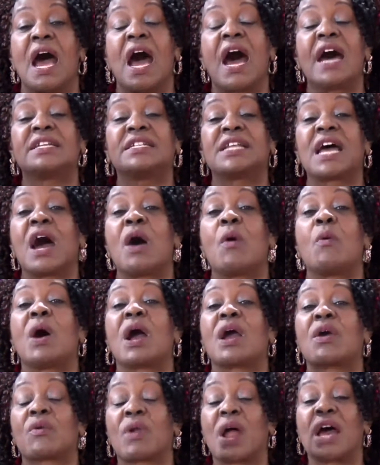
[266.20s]
and
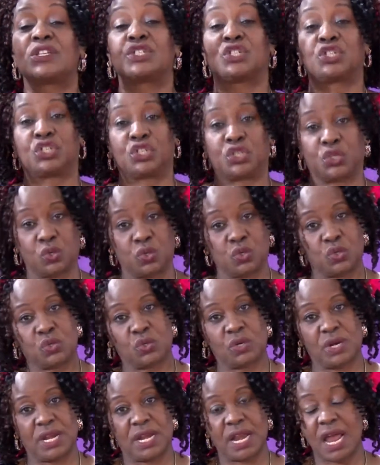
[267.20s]
our
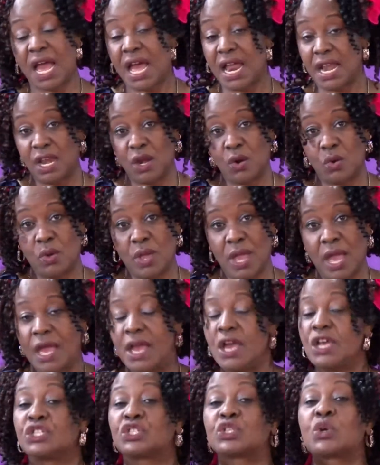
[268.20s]
grandchildren. Hallelujah.
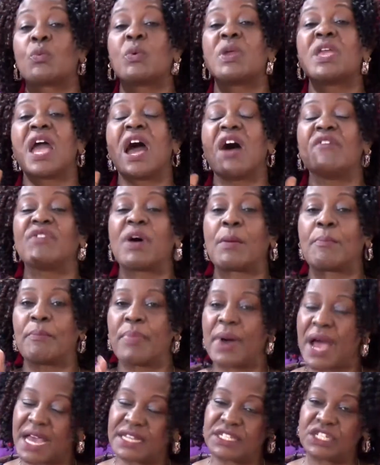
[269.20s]
So we have a
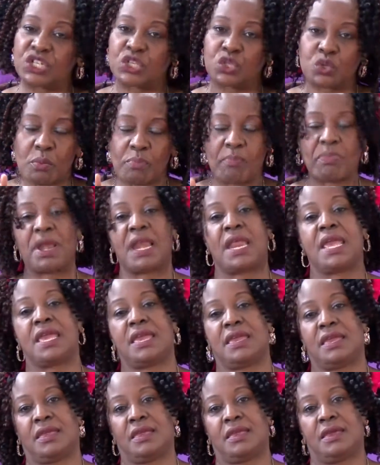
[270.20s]
part to
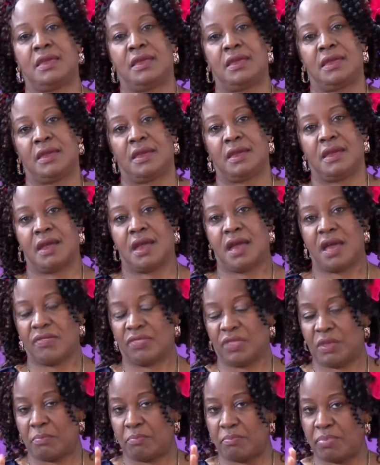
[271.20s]
play.
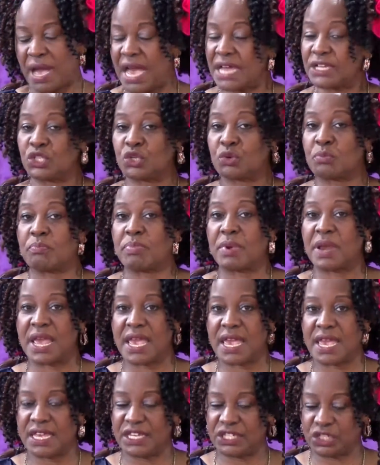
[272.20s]
And the part to
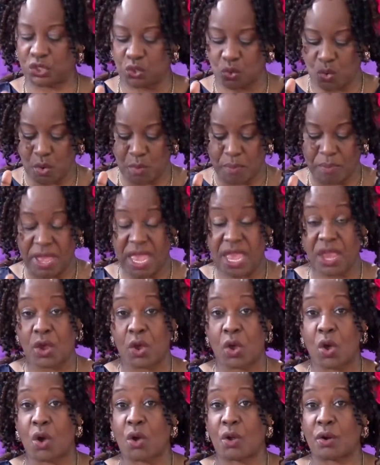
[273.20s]
play is to obey
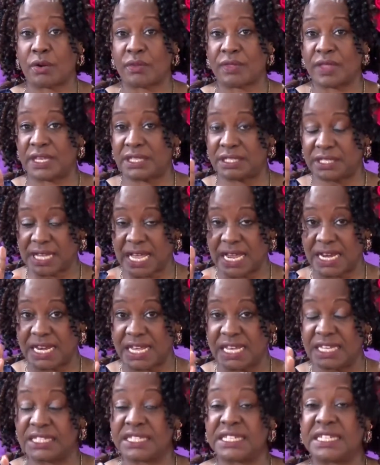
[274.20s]
God. There's an
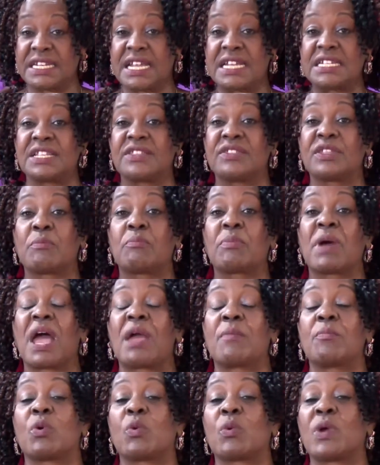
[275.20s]
incident in the
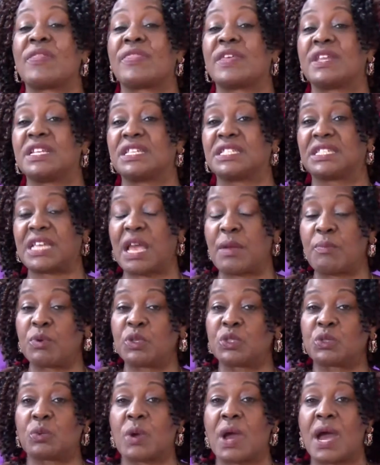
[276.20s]
Bible where the
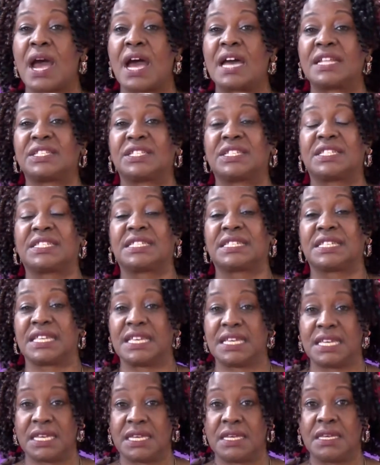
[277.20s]
disciples were at
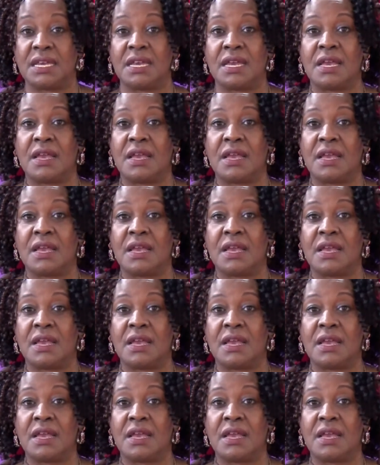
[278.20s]
sea,